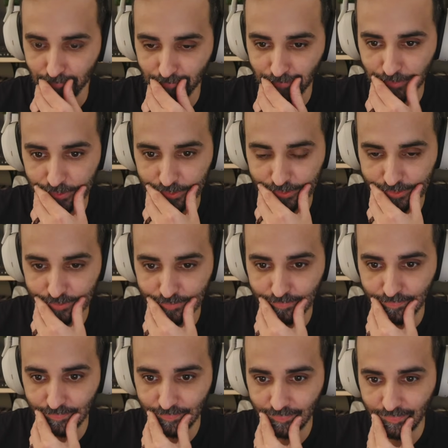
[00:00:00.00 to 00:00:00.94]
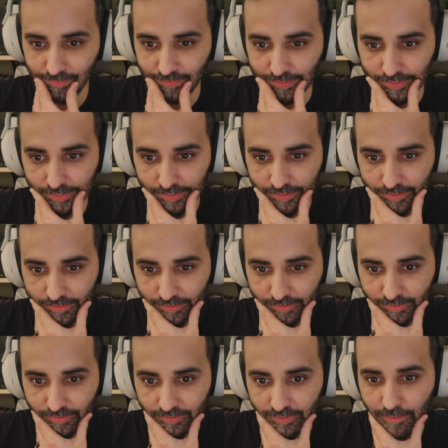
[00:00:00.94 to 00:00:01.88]
Awesome.
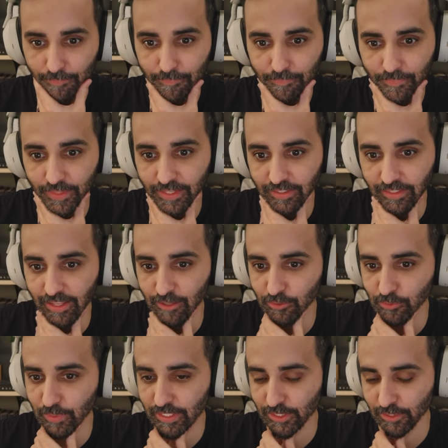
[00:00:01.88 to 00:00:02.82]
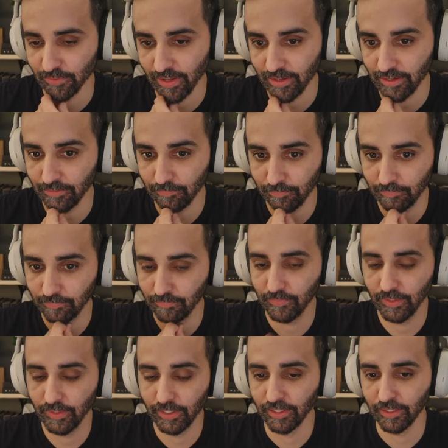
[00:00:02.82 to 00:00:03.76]
Yep. Yeah. Layout tweaks, errata,
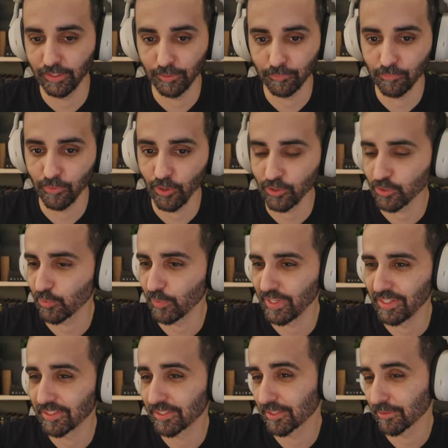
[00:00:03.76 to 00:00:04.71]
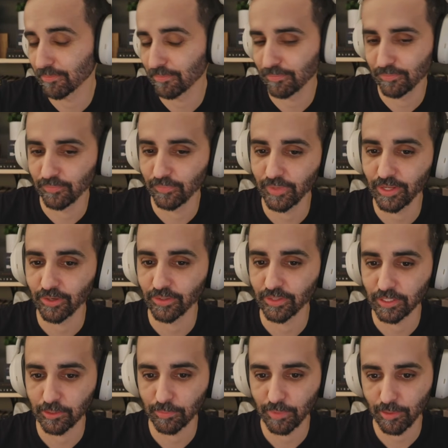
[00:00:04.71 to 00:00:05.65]
art tweaks here
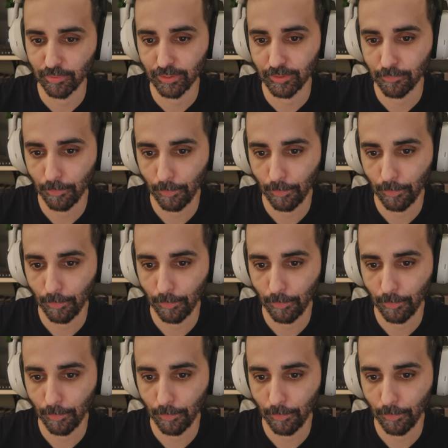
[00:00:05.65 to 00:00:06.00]
and there maybe.